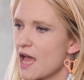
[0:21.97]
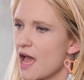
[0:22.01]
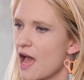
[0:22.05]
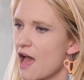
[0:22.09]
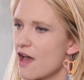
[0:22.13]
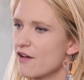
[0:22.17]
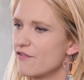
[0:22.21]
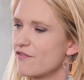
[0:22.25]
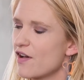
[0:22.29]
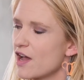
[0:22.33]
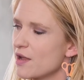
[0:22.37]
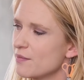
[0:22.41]

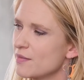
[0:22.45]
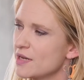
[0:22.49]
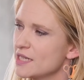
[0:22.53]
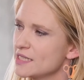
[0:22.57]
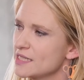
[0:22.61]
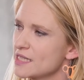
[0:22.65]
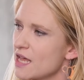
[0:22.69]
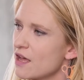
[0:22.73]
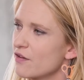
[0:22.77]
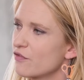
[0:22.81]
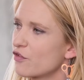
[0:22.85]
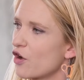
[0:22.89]
I found
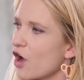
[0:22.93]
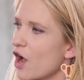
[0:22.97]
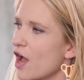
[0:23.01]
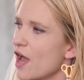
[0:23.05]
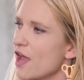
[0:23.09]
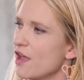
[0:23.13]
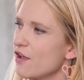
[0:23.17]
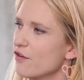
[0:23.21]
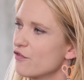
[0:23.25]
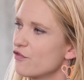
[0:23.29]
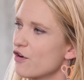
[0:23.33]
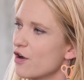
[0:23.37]
myself
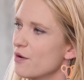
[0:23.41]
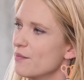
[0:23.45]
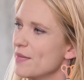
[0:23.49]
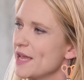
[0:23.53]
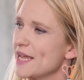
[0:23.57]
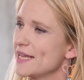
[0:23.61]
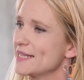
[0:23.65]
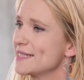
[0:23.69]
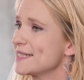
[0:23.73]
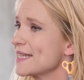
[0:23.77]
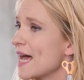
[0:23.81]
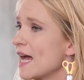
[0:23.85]
going from
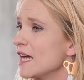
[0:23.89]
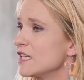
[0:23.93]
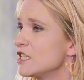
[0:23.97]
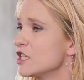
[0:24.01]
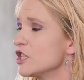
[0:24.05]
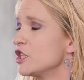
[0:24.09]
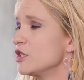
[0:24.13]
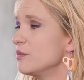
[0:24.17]
excited